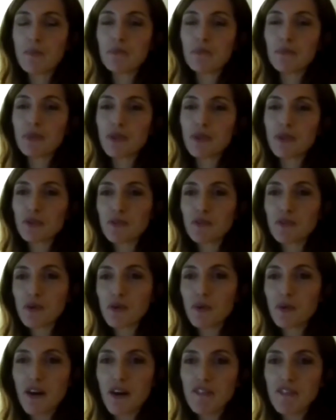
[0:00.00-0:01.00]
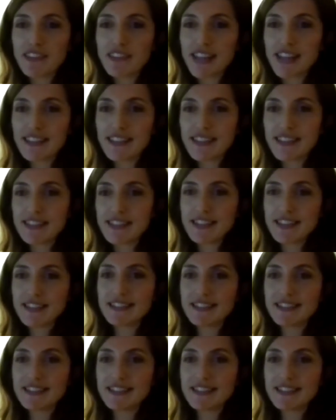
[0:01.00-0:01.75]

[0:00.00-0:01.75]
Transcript: those of you who have attended this